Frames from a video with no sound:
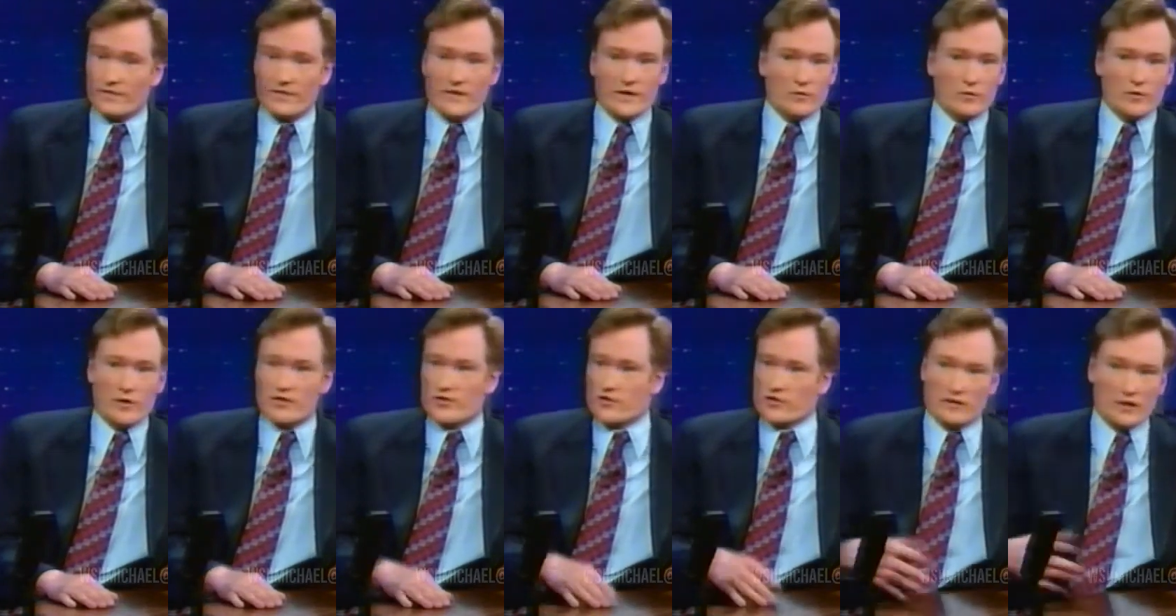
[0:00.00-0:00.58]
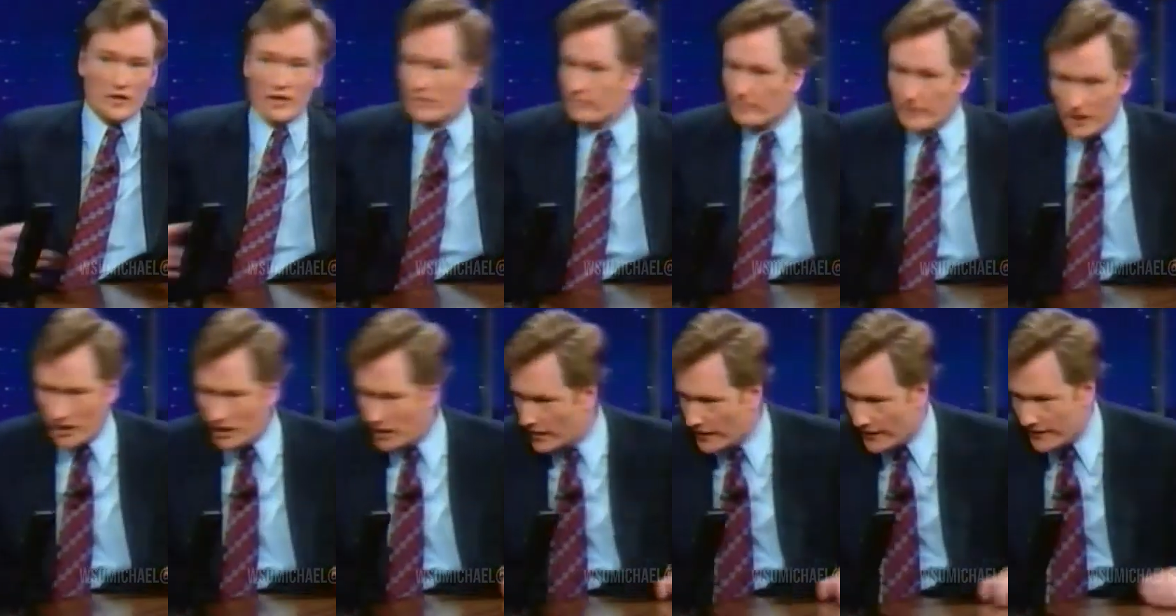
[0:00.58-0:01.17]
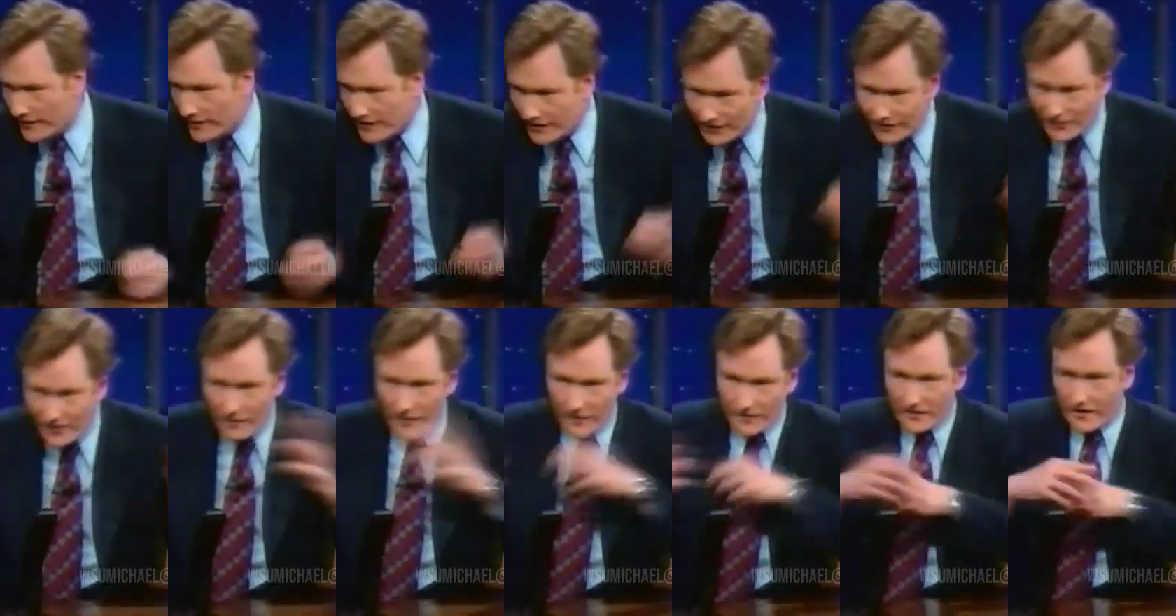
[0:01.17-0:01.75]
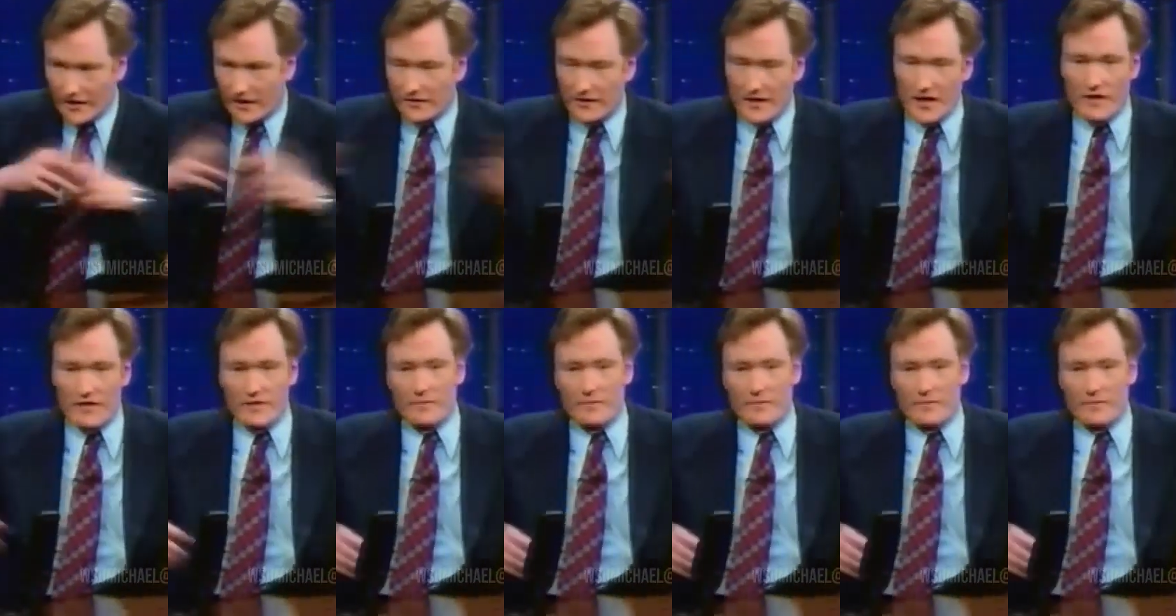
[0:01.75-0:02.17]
That one should get behind, huh? See how I tied it together?